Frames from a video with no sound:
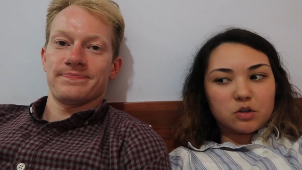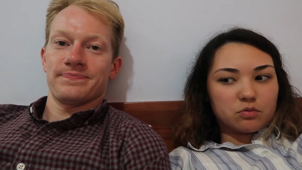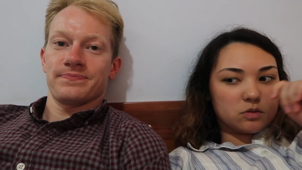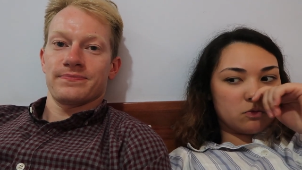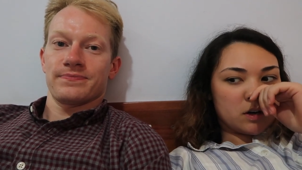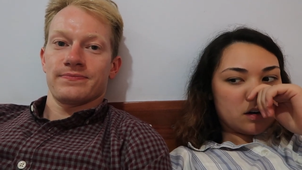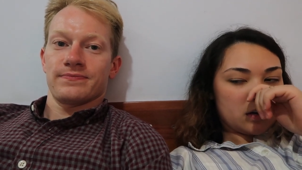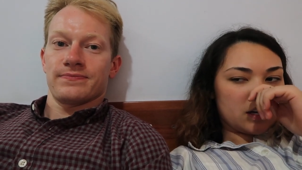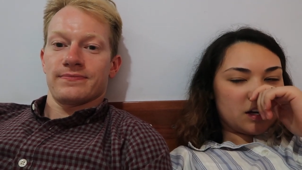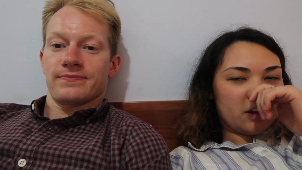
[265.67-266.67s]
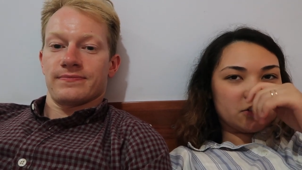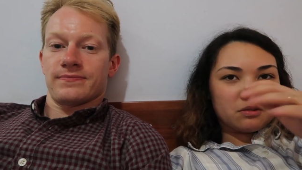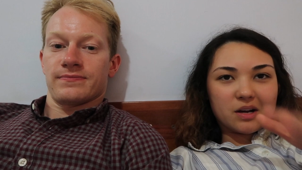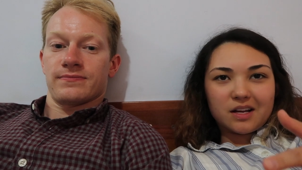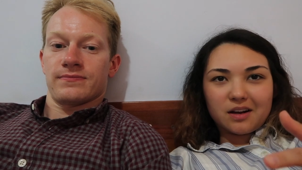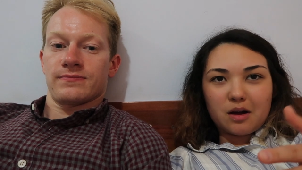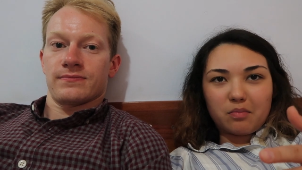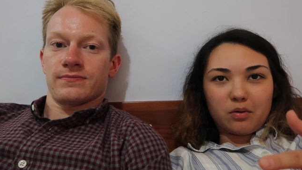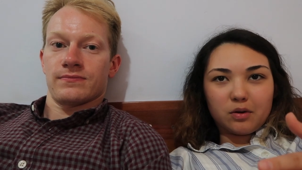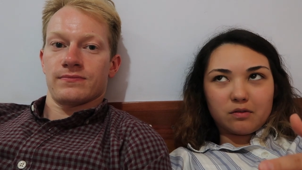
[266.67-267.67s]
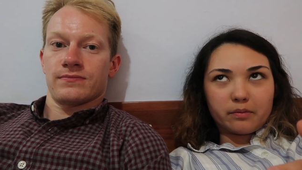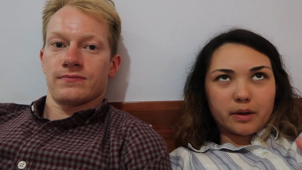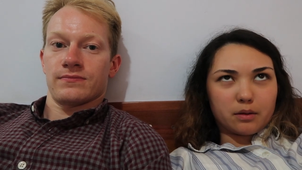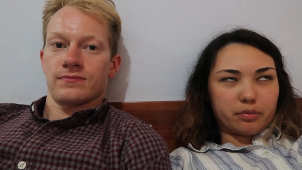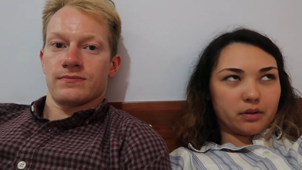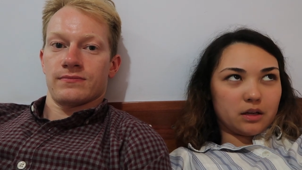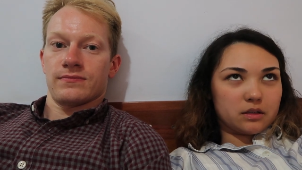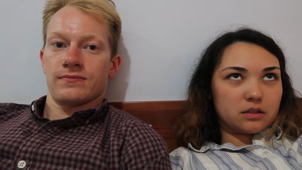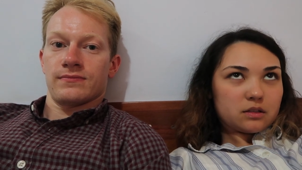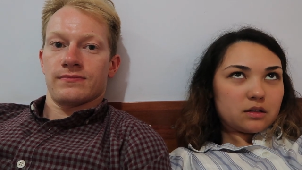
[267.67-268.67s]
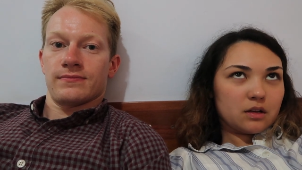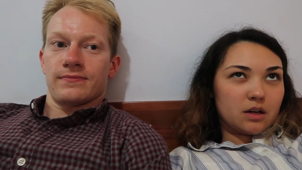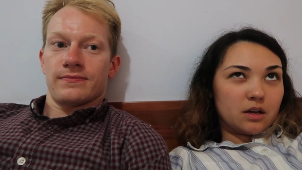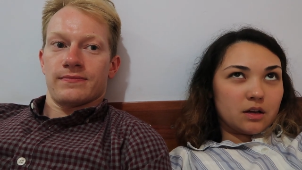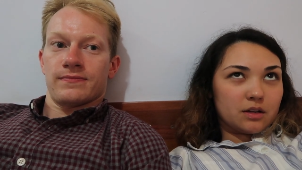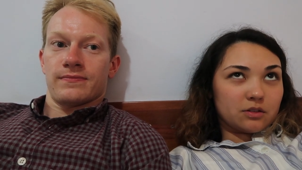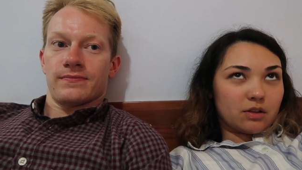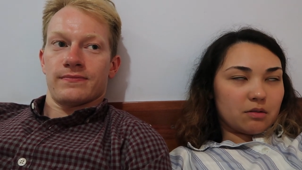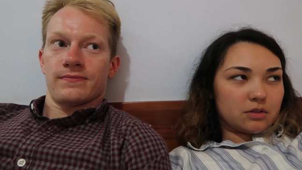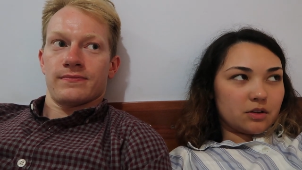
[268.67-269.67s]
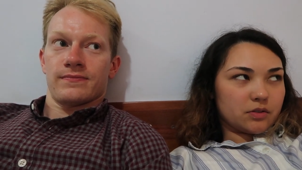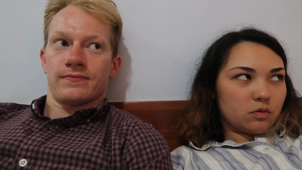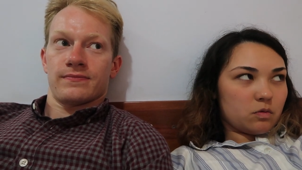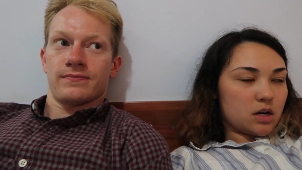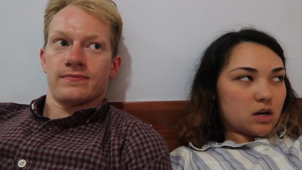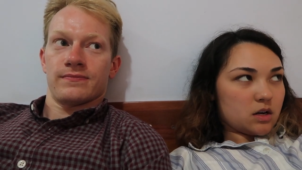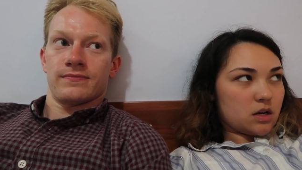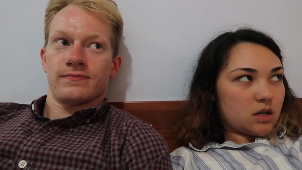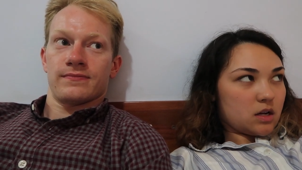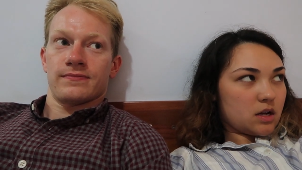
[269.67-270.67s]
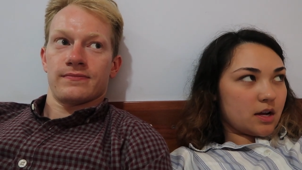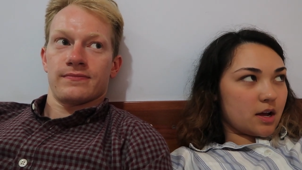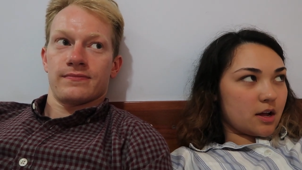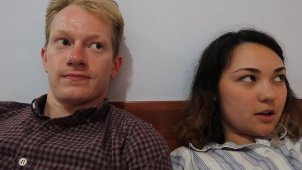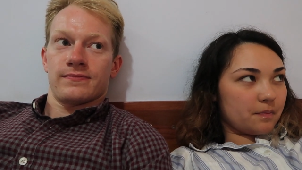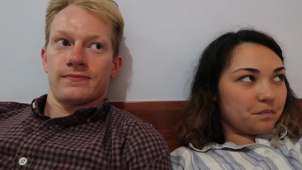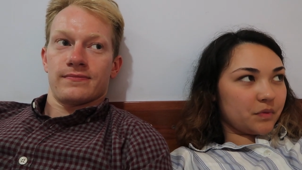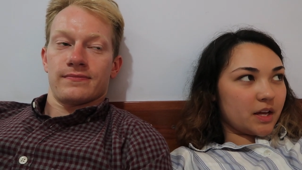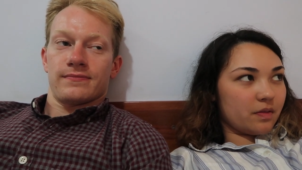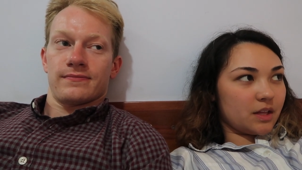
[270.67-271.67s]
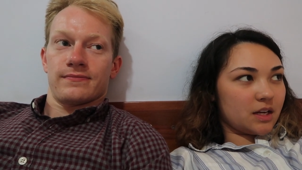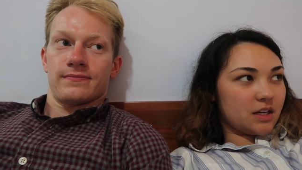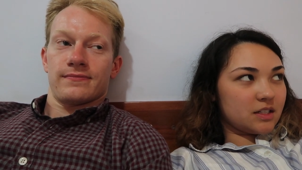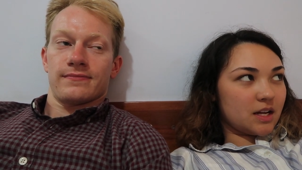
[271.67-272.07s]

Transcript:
Speaker 1: which was weird, and he also kind of got pulled over by the police. So that was also weird. Um, and then he